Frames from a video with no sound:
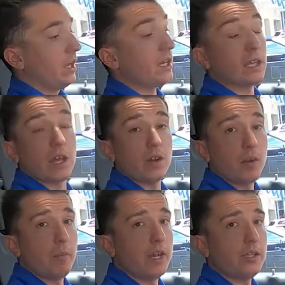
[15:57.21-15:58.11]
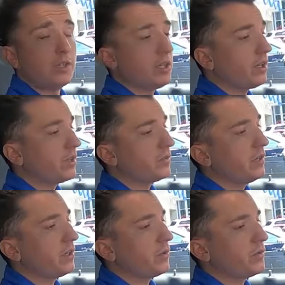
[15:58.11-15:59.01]
And again, on many GLS
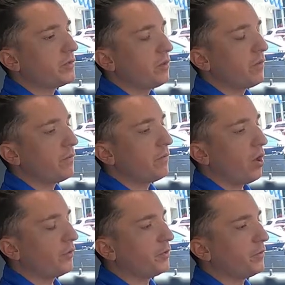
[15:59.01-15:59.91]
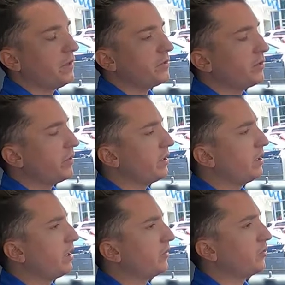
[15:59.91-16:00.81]
vehicles, also feature
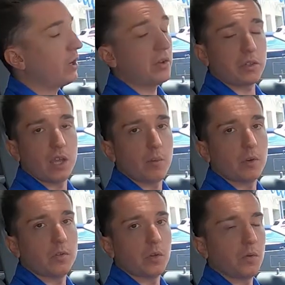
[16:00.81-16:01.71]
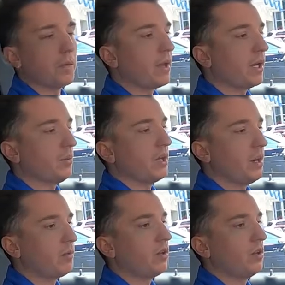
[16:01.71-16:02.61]
the uh, surround camera. So if the backup
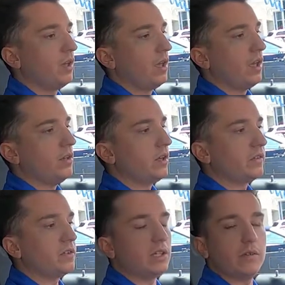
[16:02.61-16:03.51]
camera doesn't